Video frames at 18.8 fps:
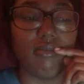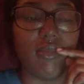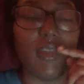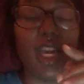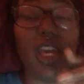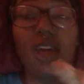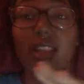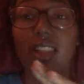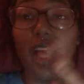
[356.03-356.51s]

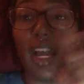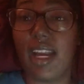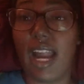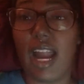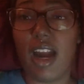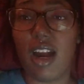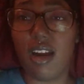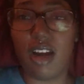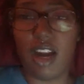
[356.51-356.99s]
yeah, like
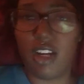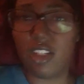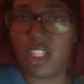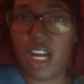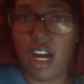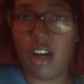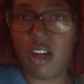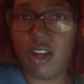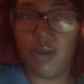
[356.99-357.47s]
our our
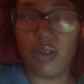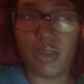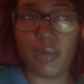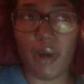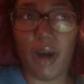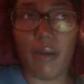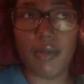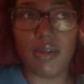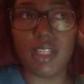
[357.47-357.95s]
childhood was
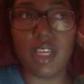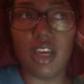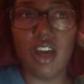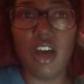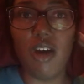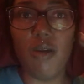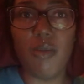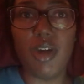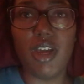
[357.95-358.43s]
bomb as
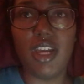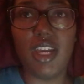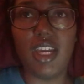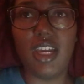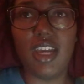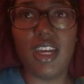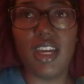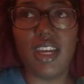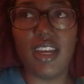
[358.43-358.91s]
hell, but
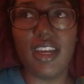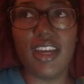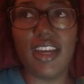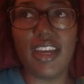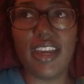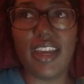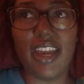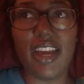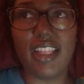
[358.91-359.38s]

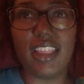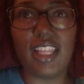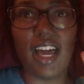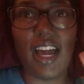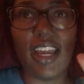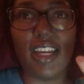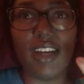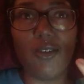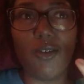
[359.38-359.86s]

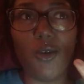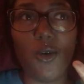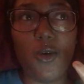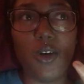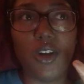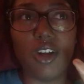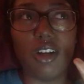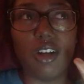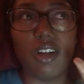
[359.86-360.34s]
like
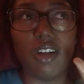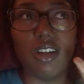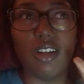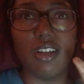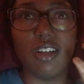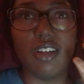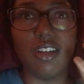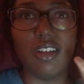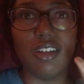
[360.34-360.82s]
on
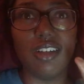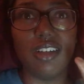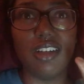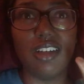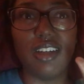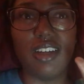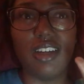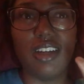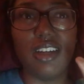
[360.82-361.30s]
a
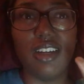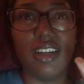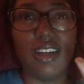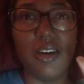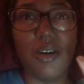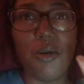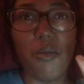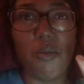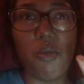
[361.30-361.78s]

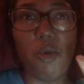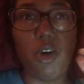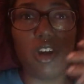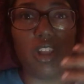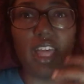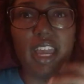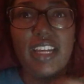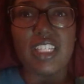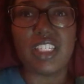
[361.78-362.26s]

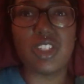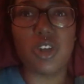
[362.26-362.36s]
more like